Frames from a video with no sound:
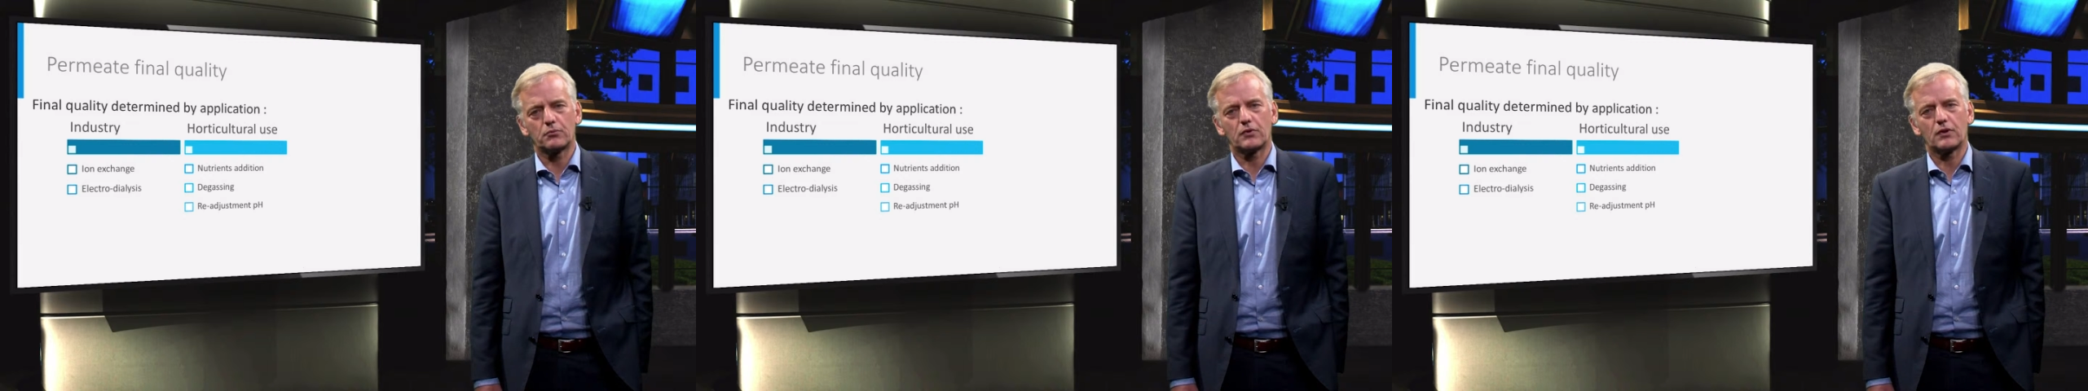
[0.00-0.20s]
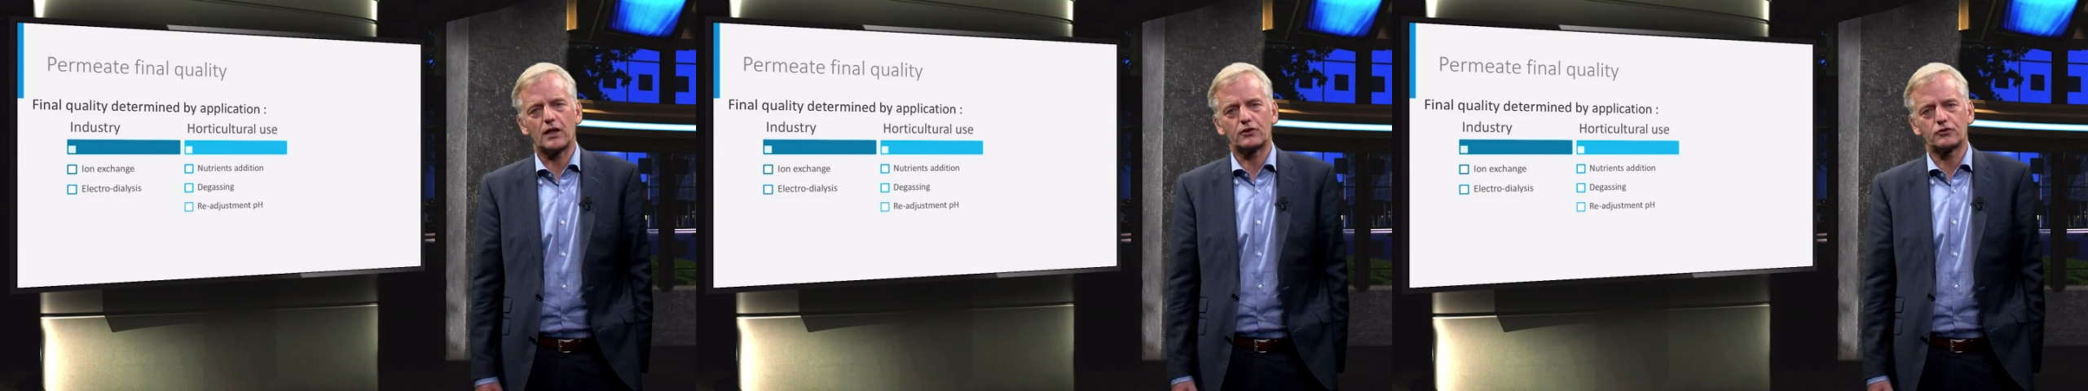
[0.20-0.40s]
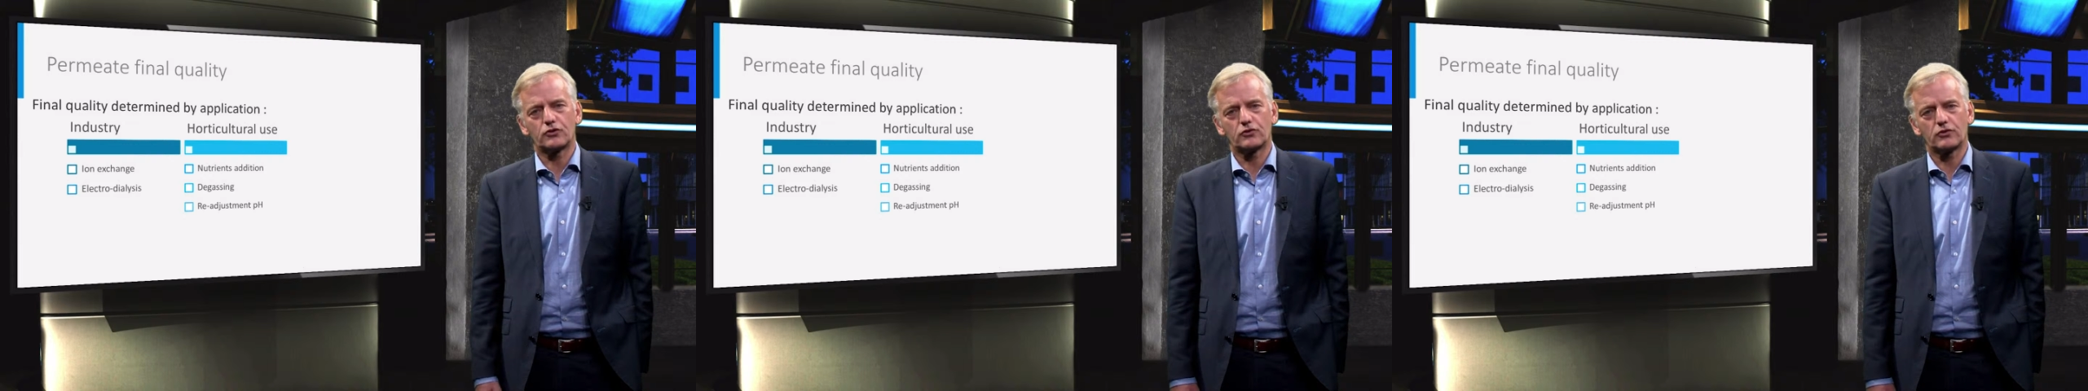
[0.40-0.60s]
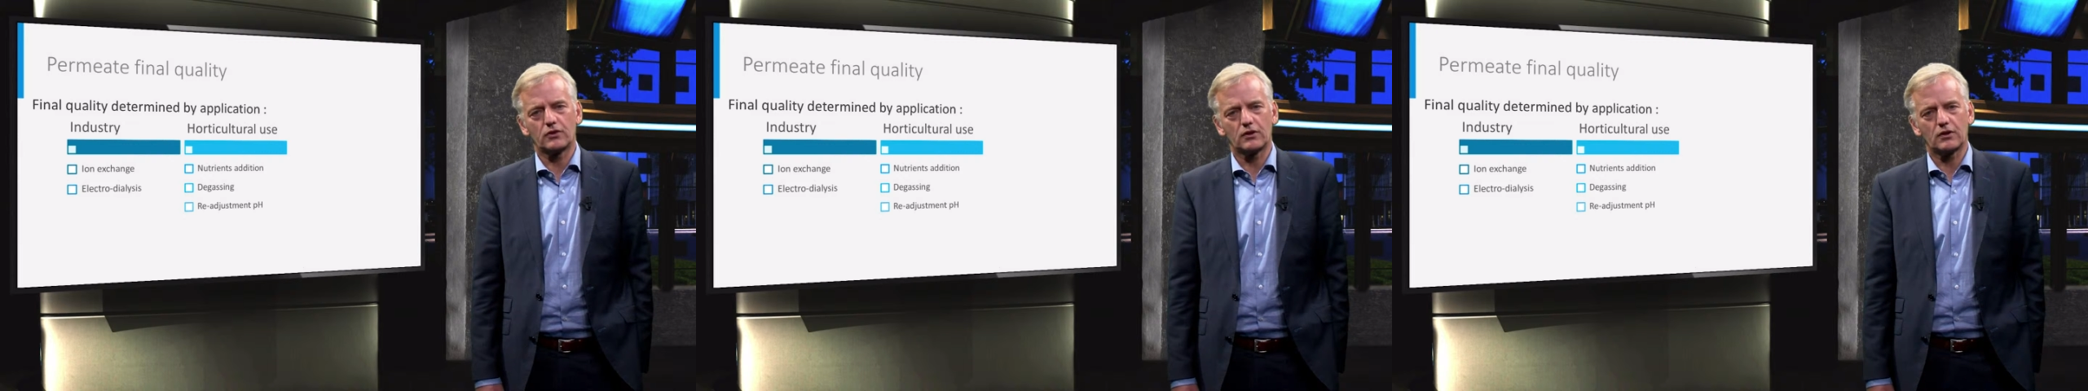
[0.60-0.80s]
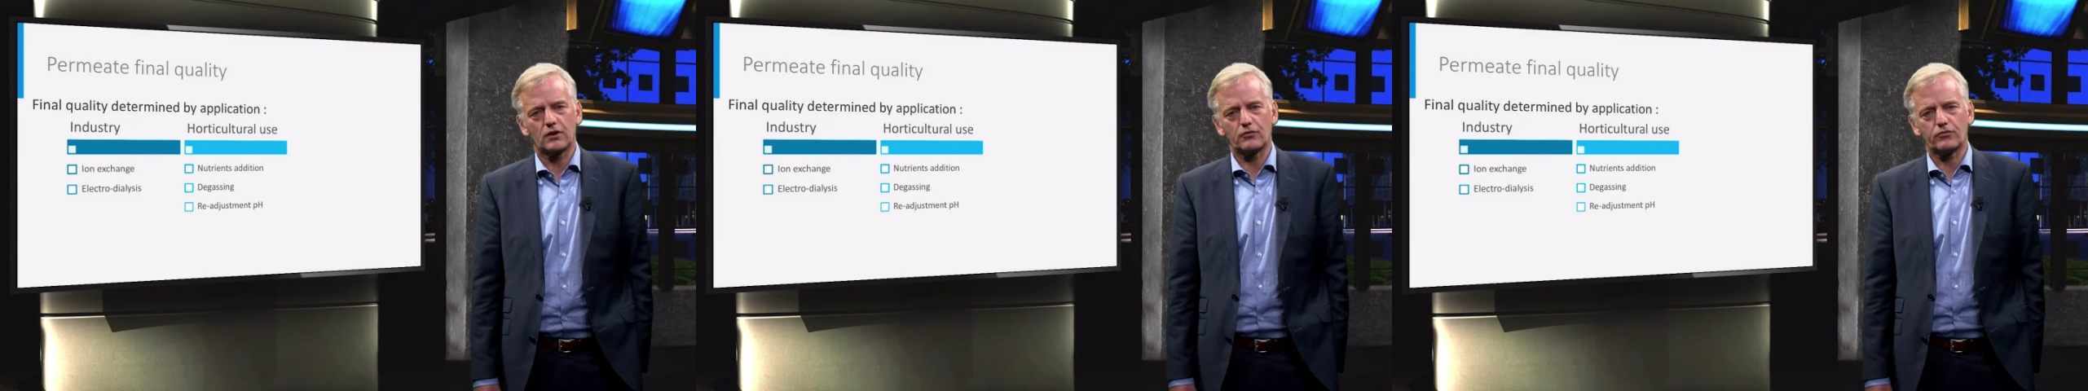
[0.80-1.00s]
nitrogen
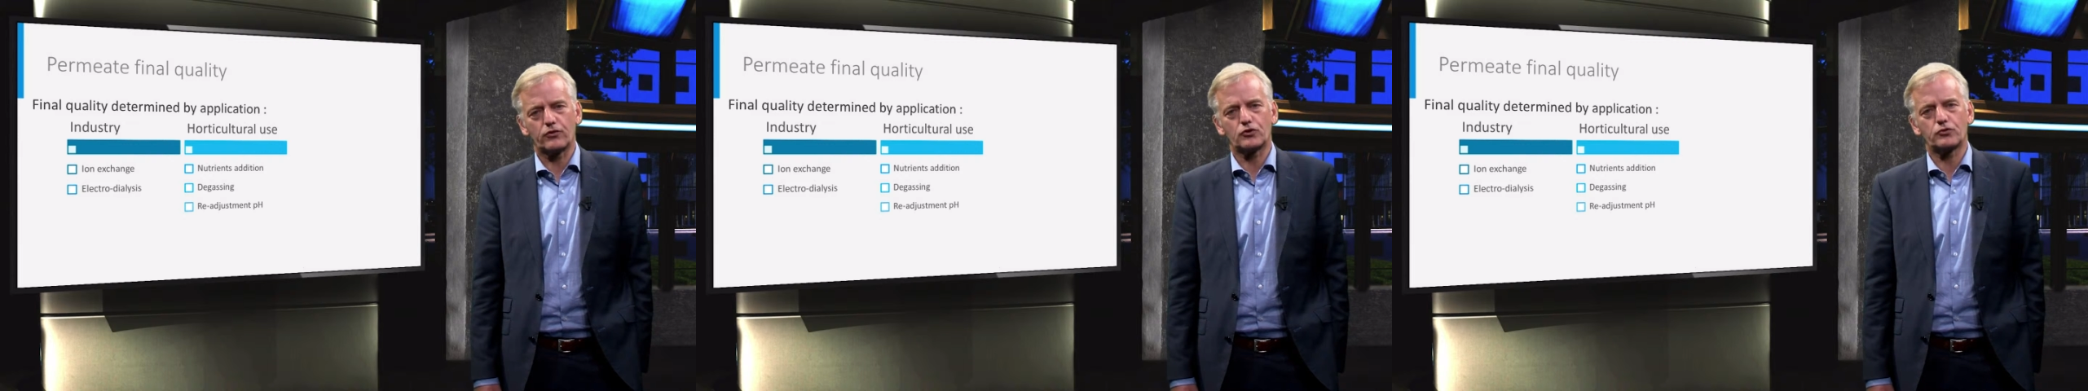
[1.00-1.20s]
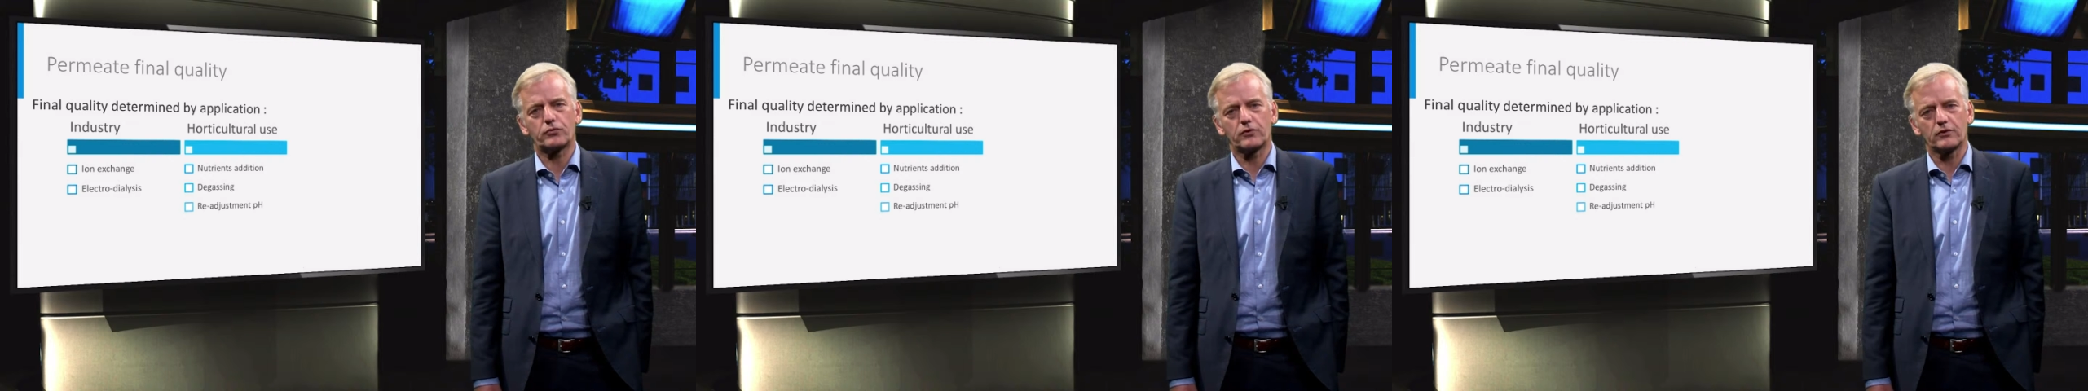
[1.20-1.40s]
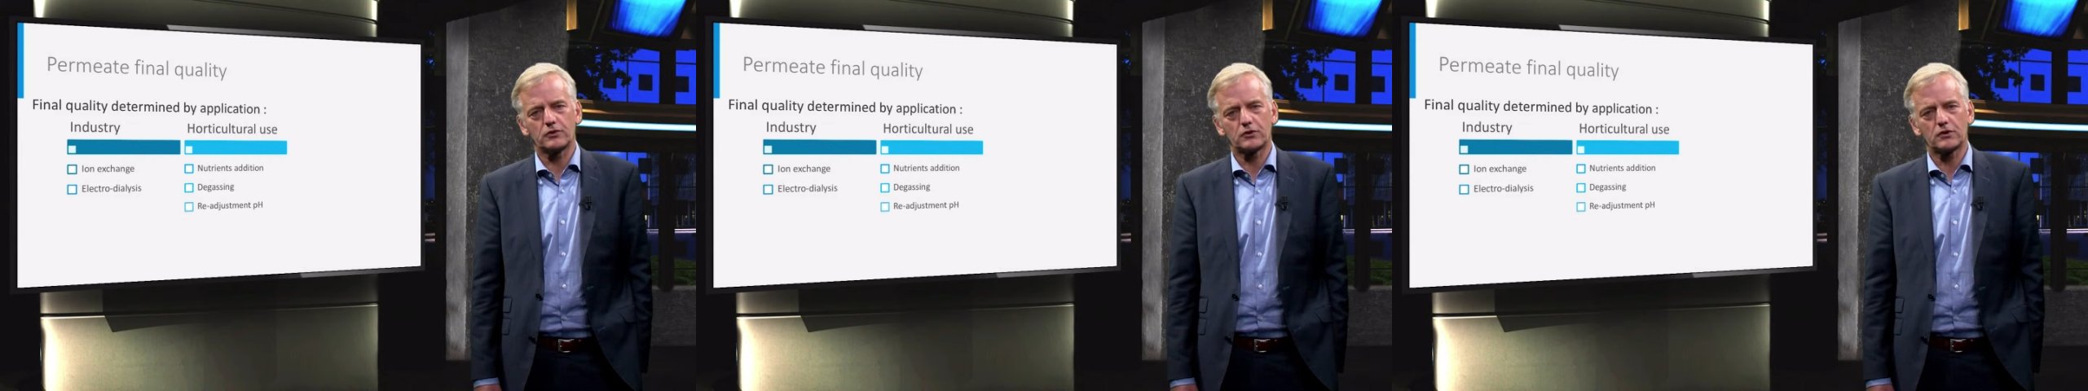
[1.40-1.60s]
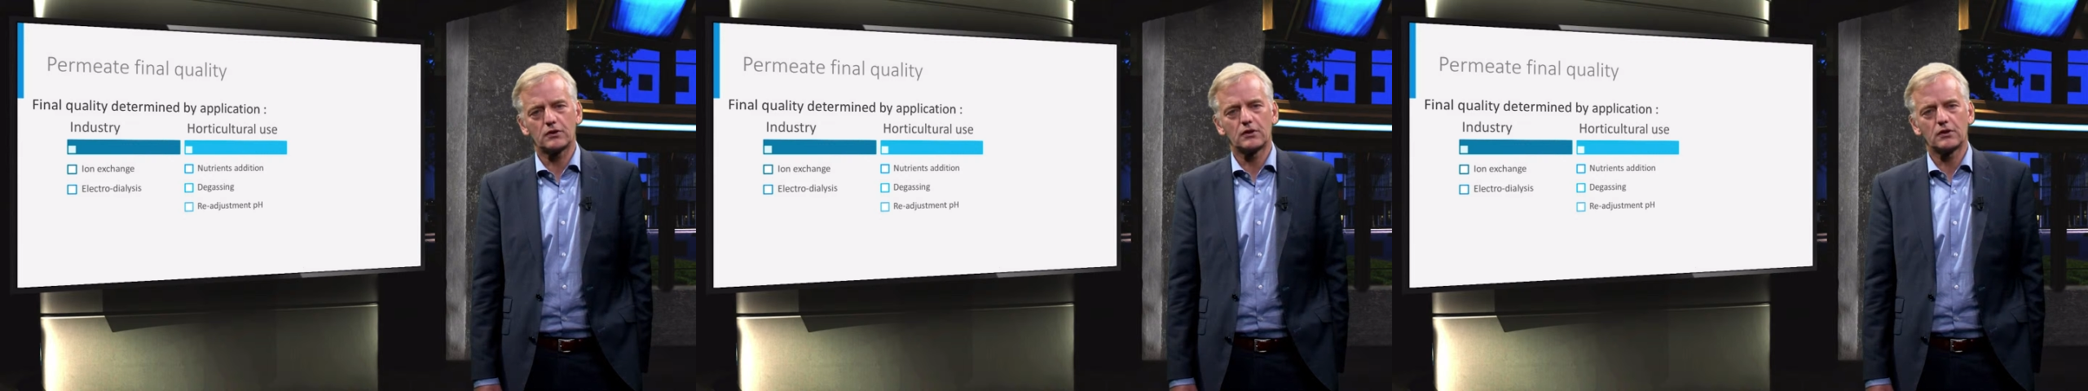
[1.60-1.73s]
and phosphorus,